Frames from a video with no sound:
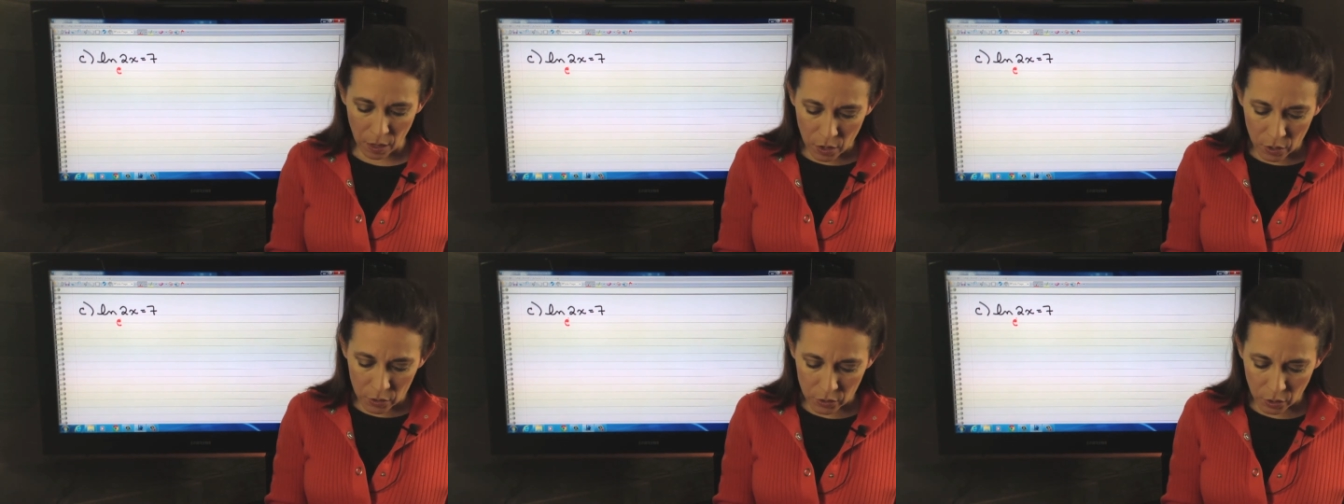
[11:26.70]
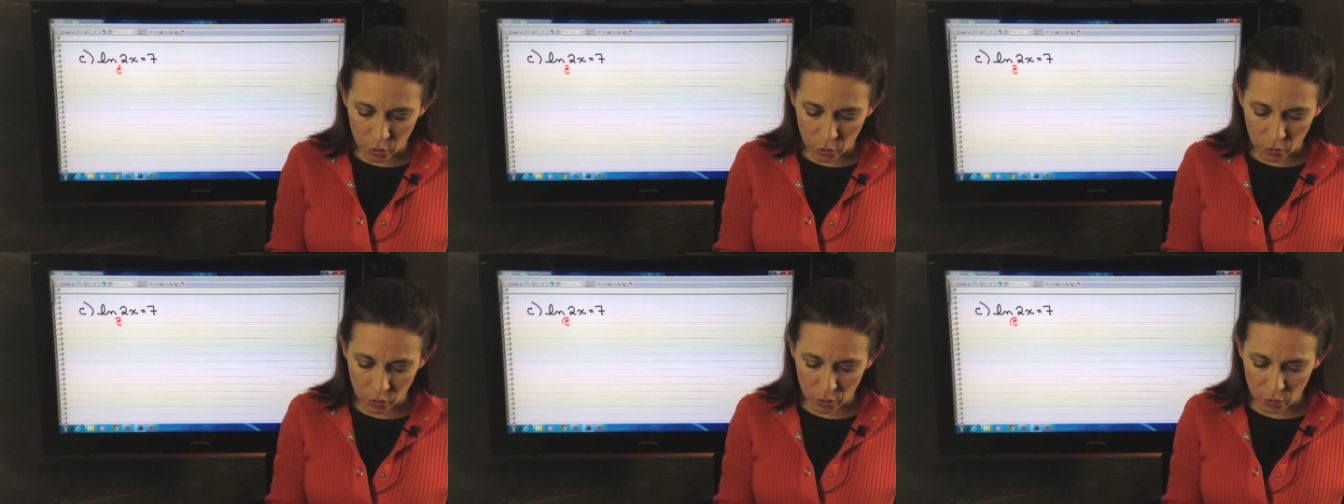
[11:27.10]
So
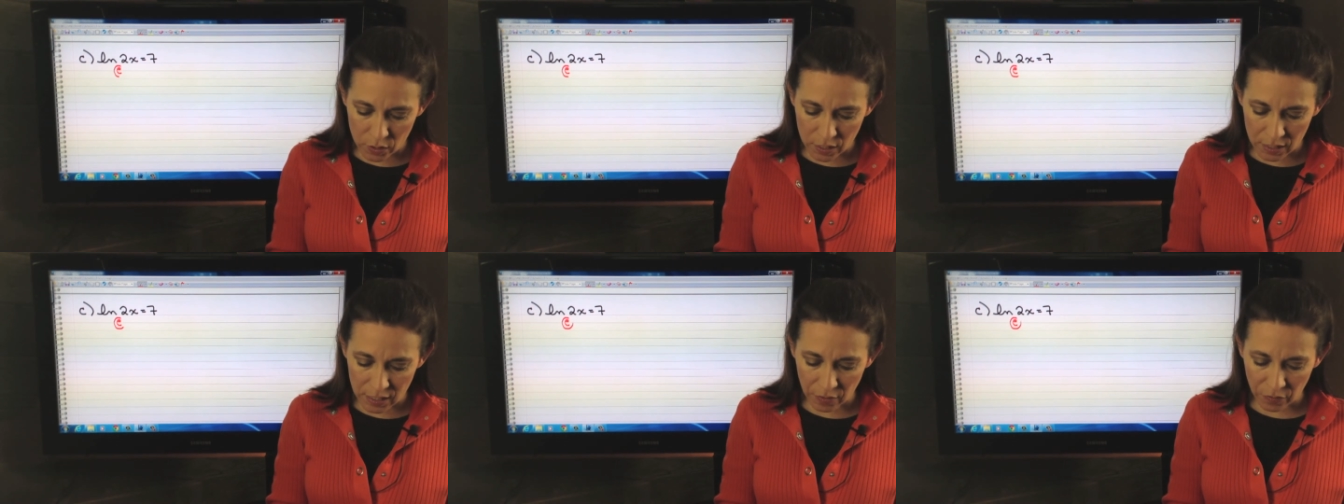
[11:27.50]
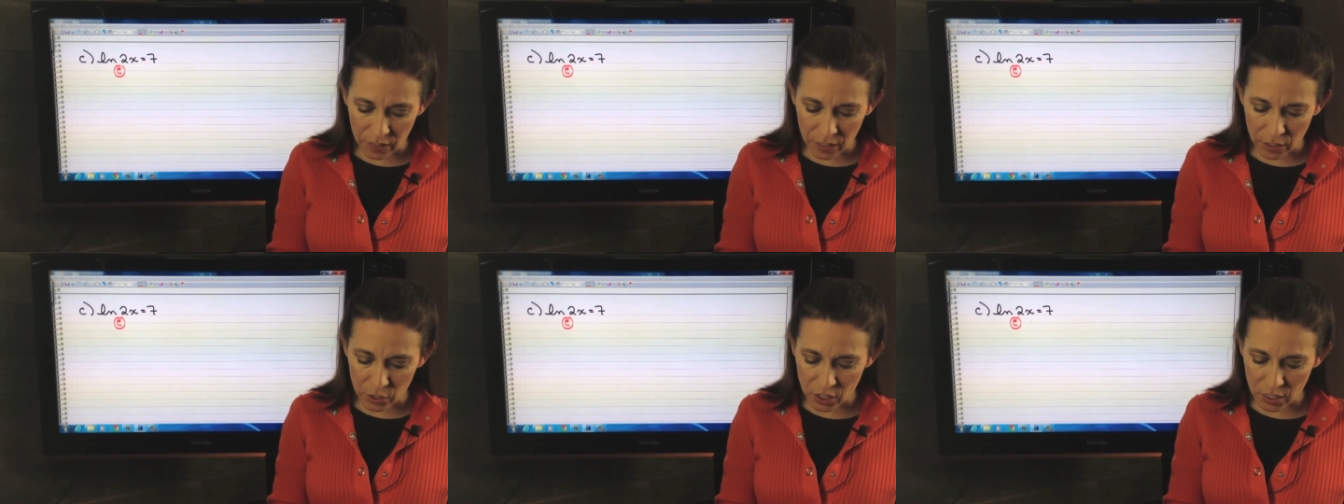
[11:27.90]
you can use the
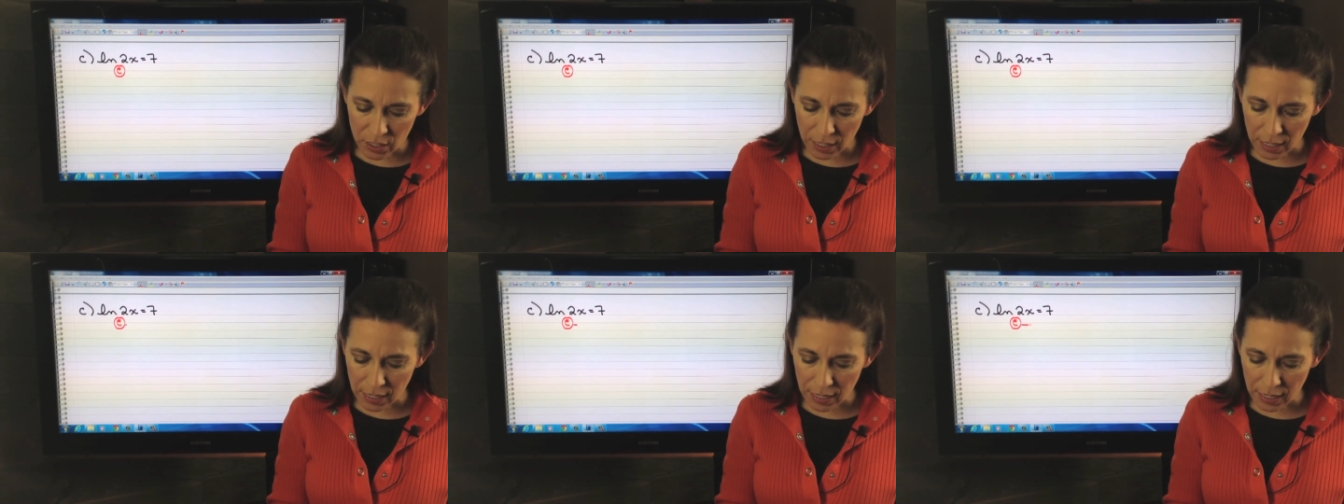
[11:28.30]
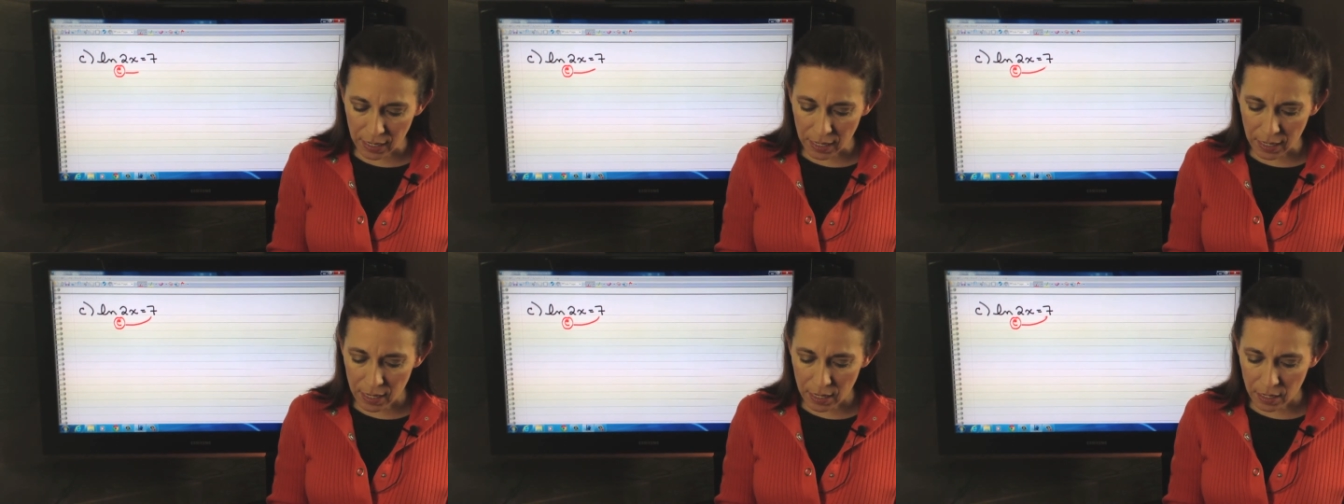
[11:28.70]
definition,
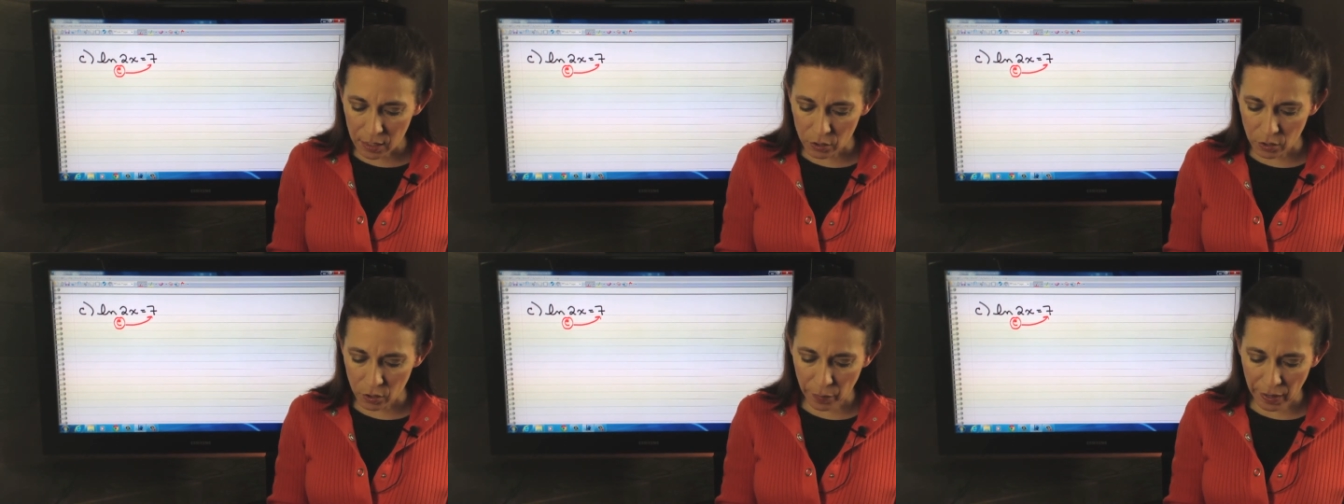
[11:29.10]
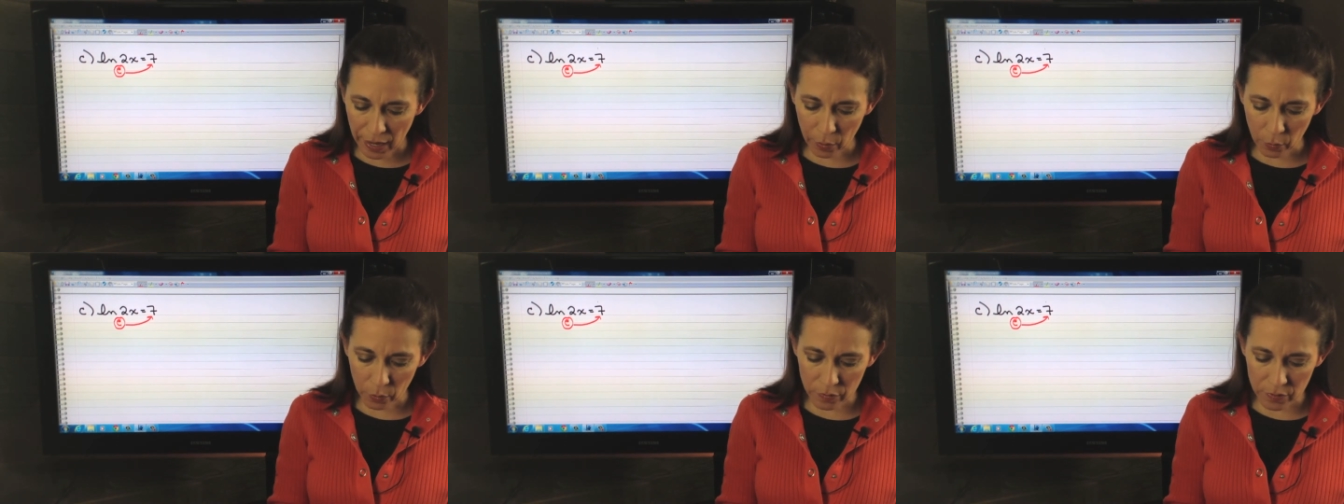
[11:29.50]
e to the
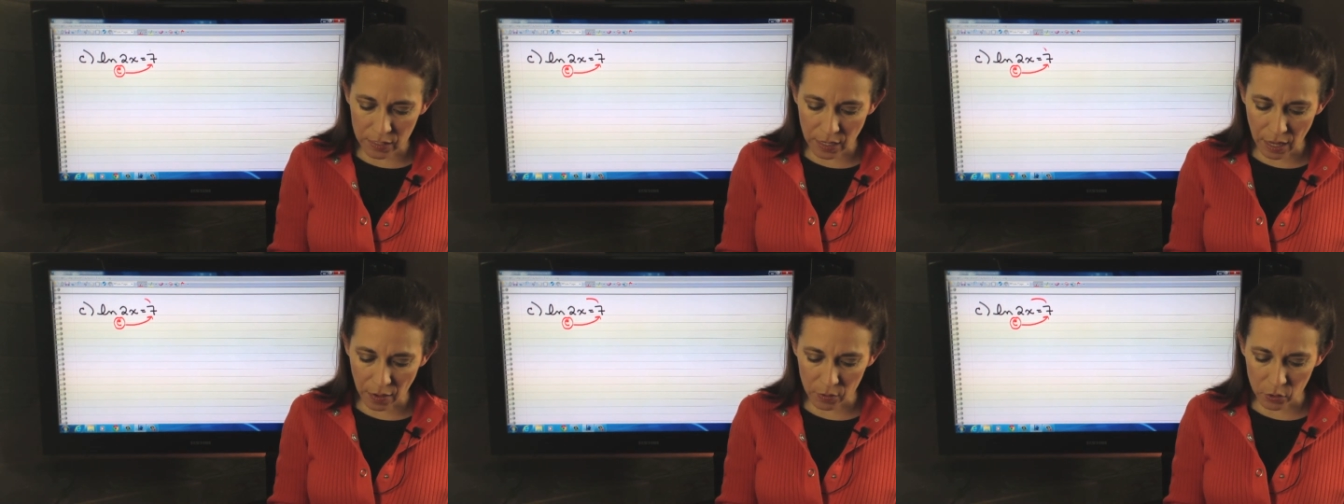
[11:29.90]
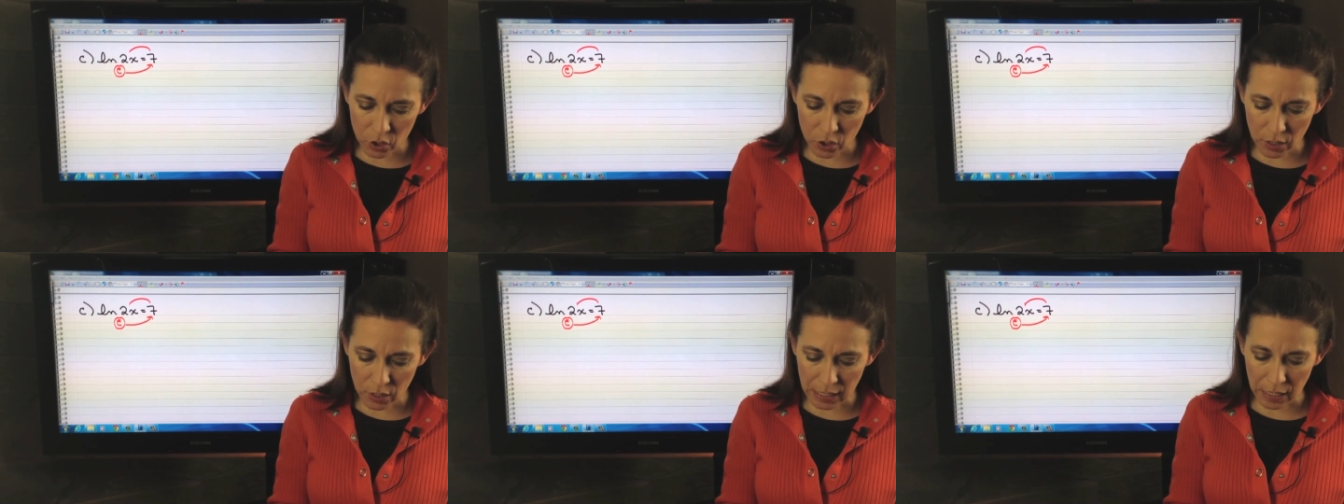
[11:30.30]
power of 7
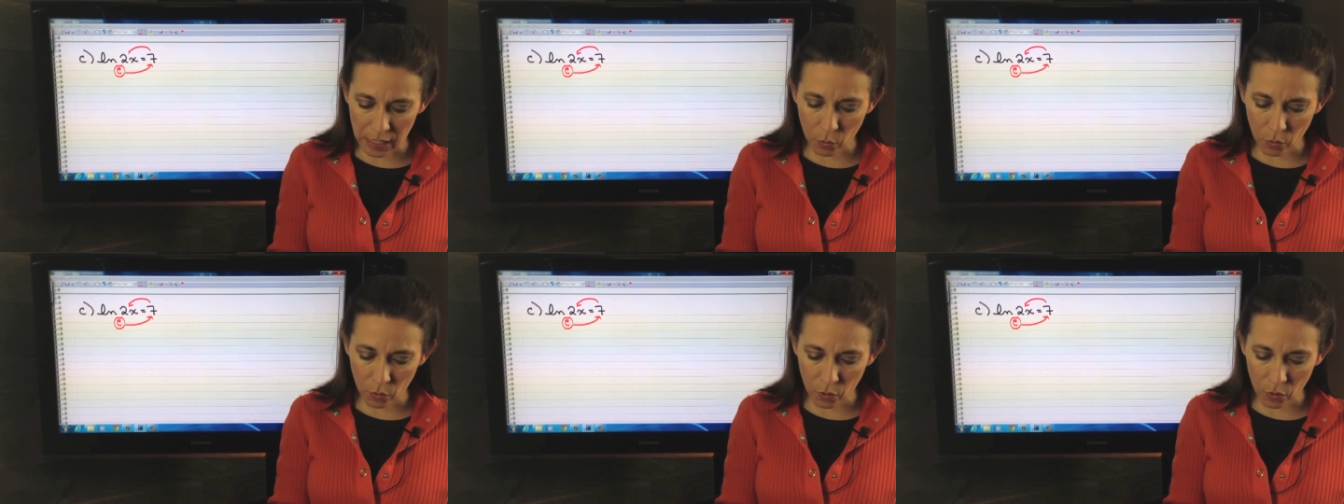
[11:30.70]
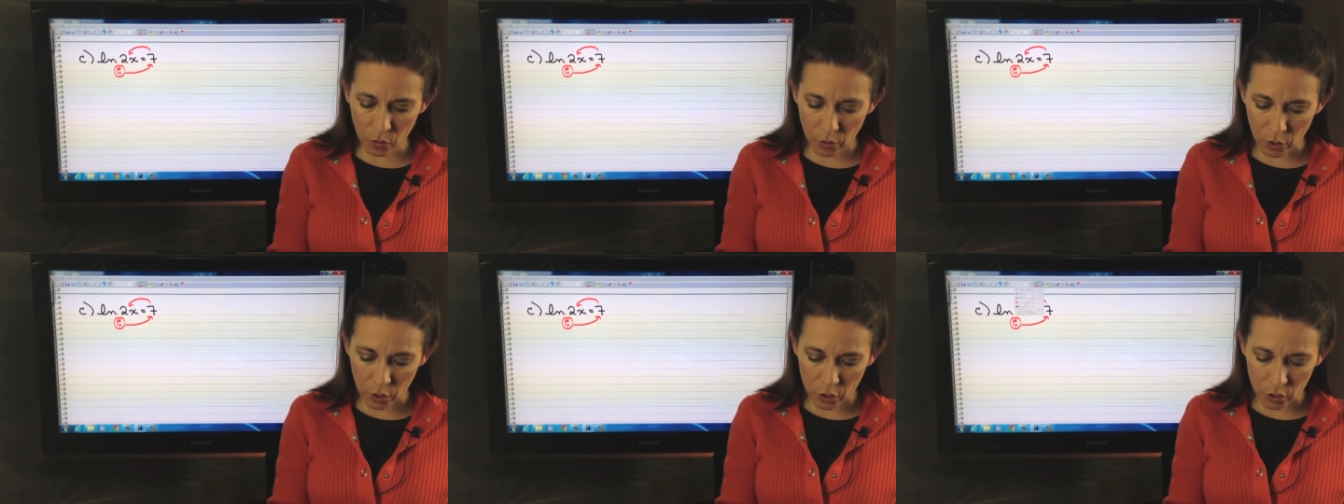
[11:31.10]
should equal
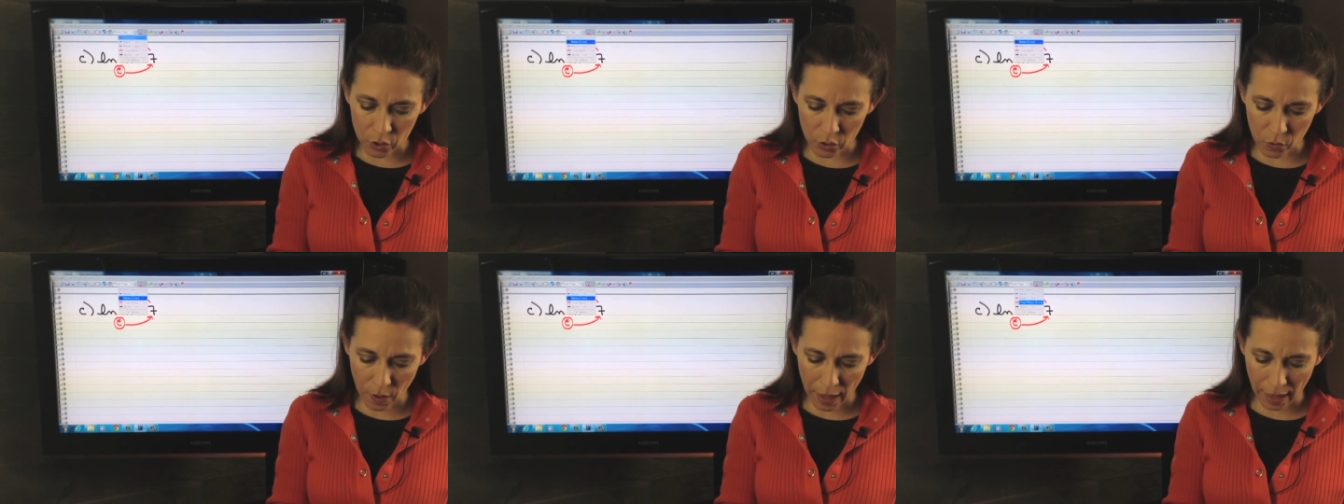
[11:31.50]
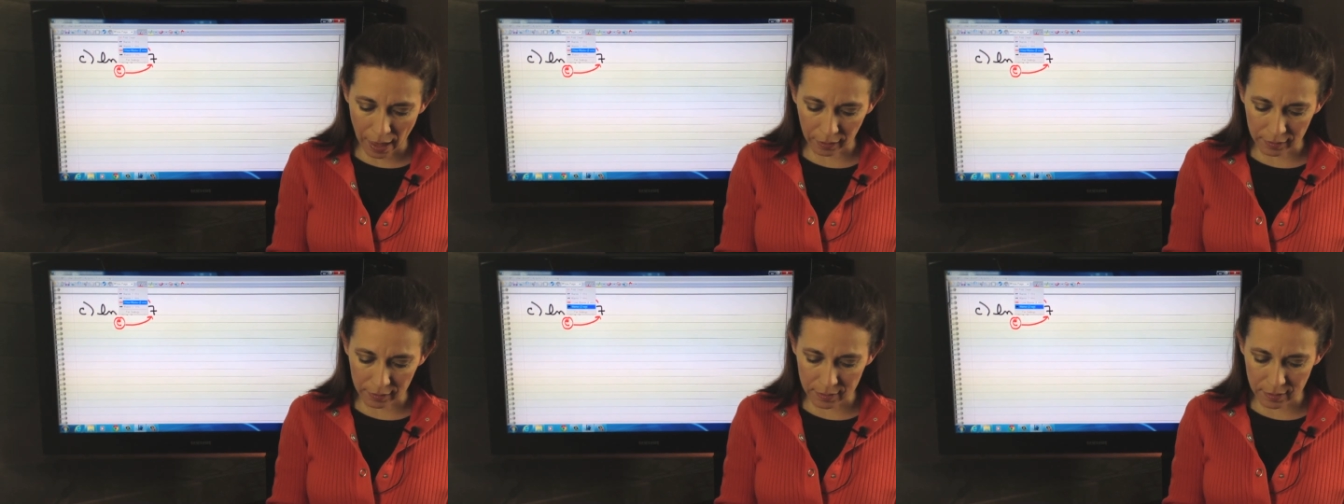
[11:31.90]

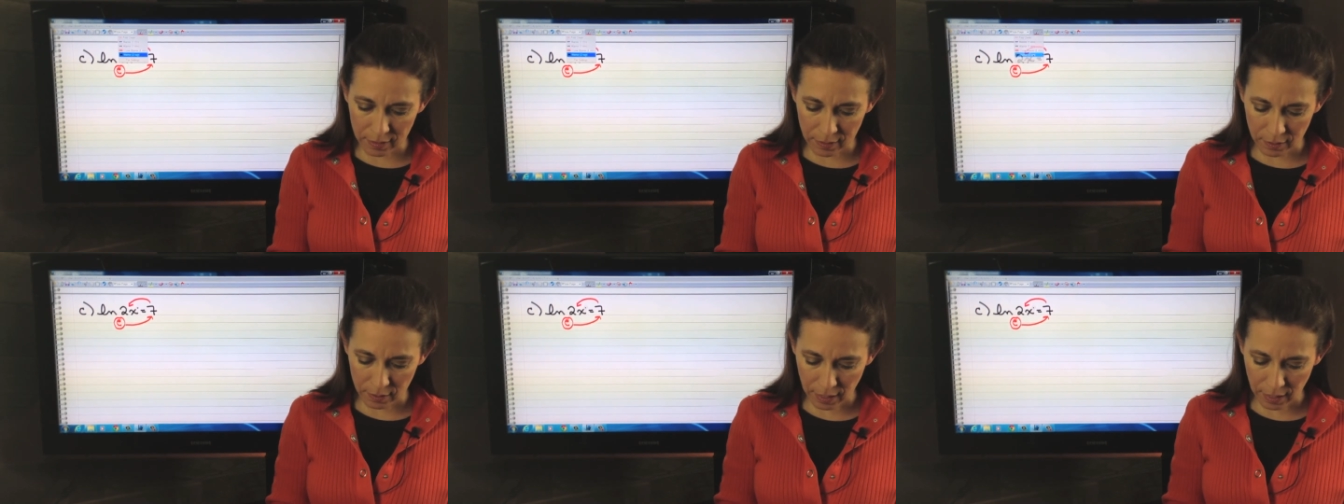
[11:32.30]
2x.